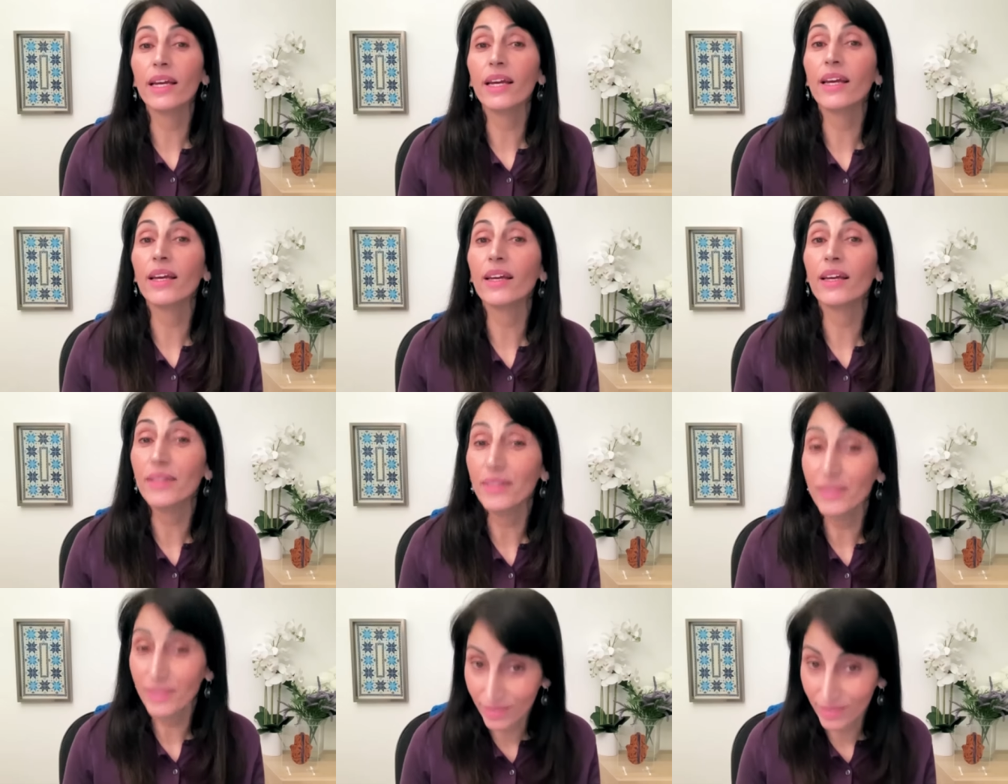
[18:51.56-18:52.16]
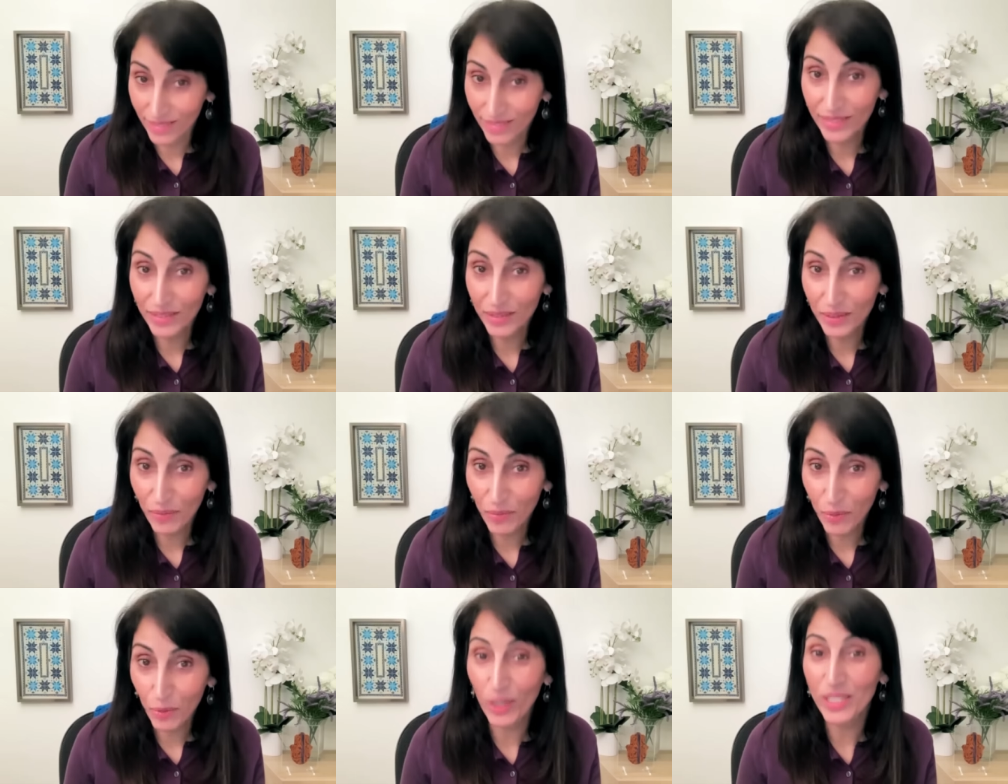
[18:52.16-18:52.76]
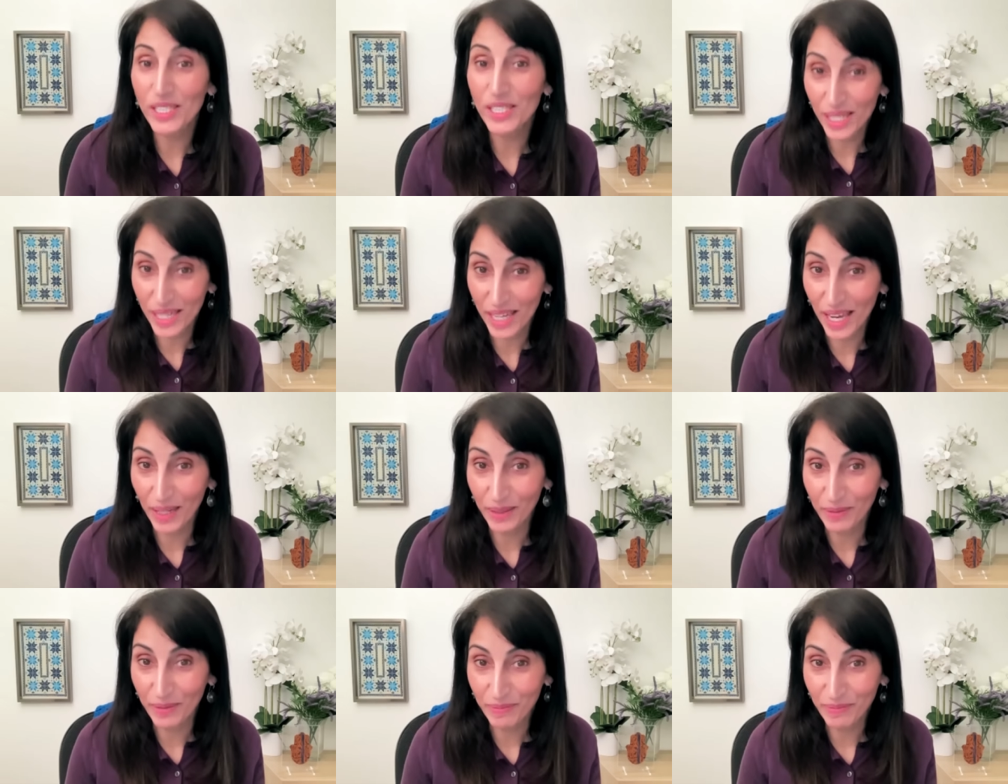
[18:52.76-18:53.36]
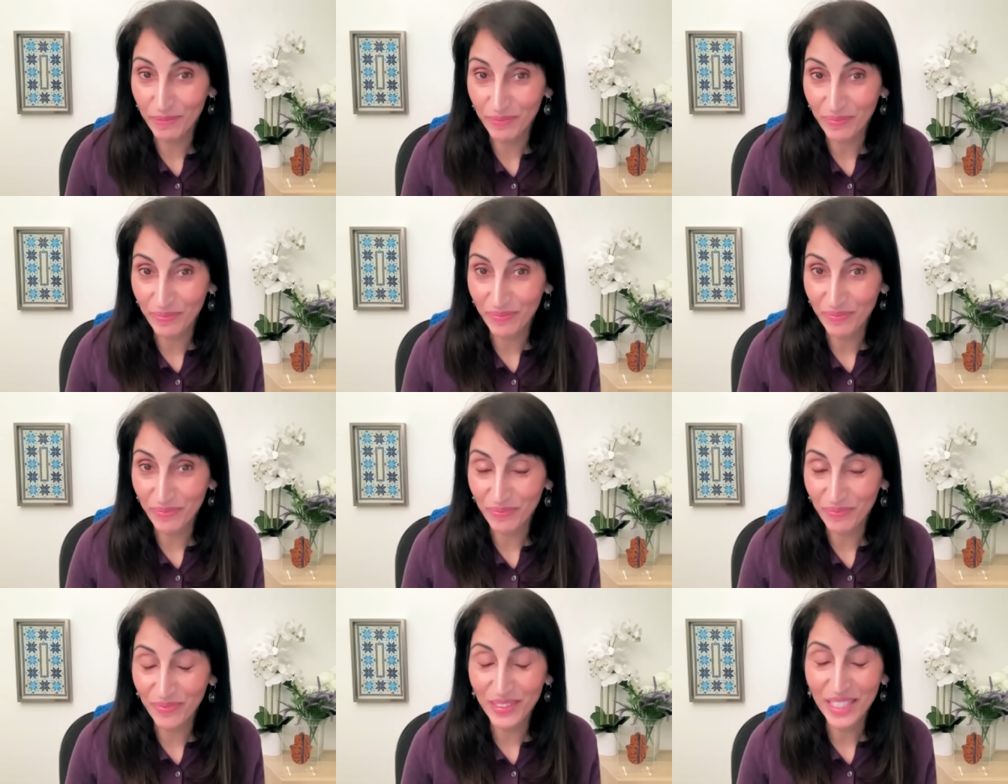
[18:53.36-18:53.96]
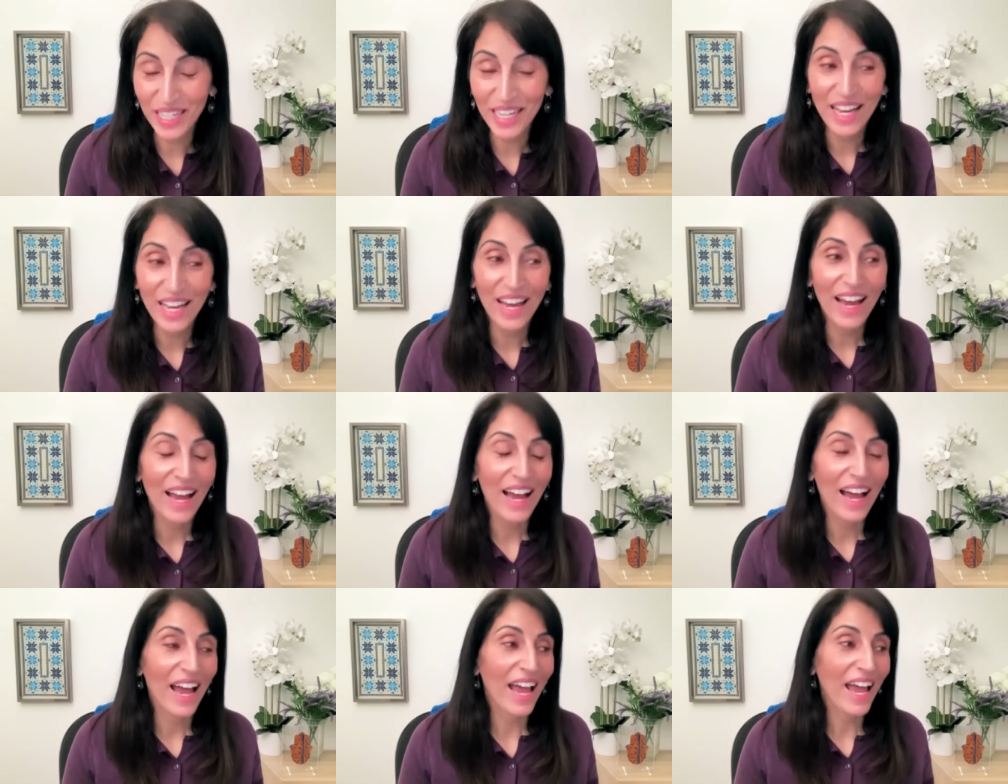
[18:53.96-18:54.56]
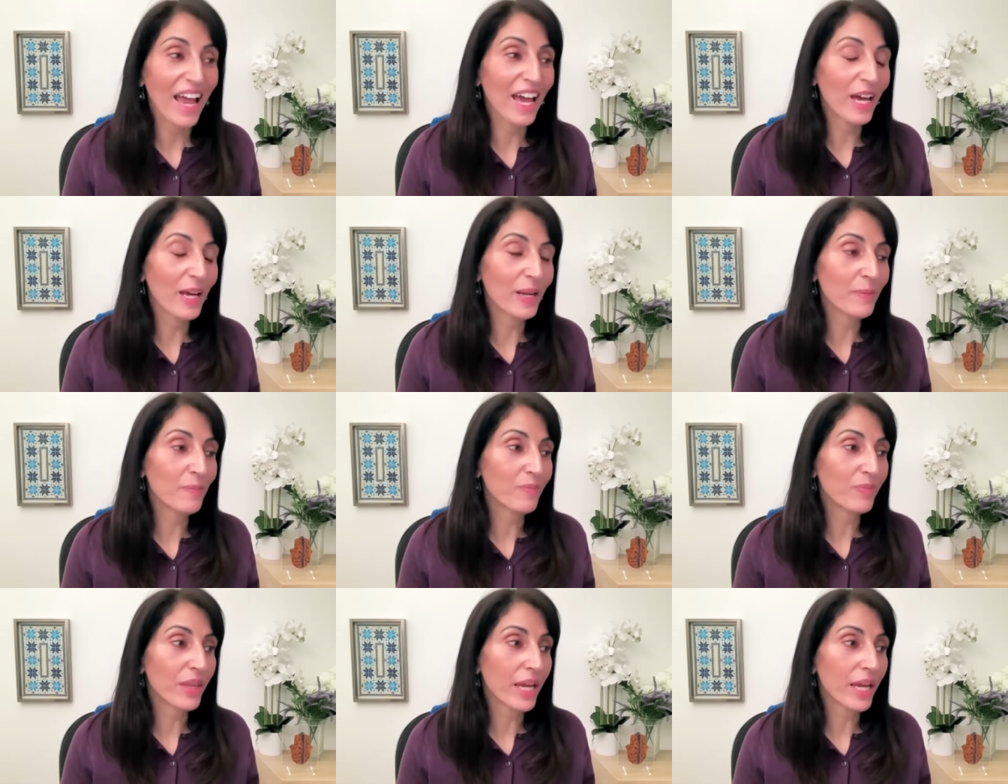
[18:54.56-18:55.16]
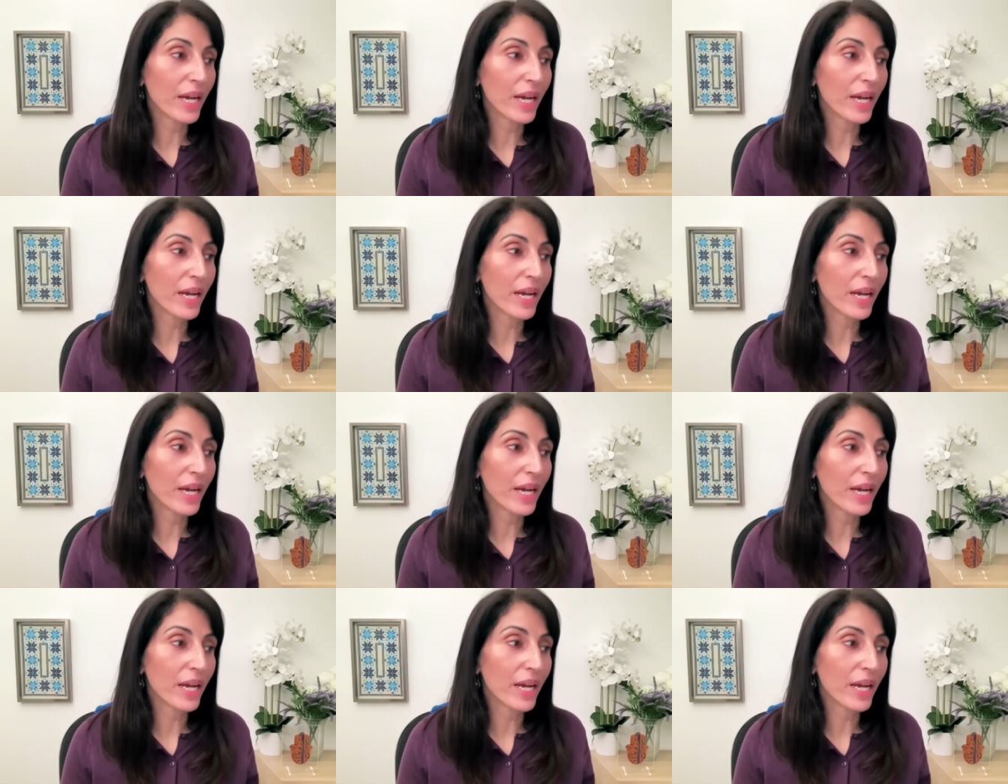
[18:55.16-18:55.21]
eh, once again. And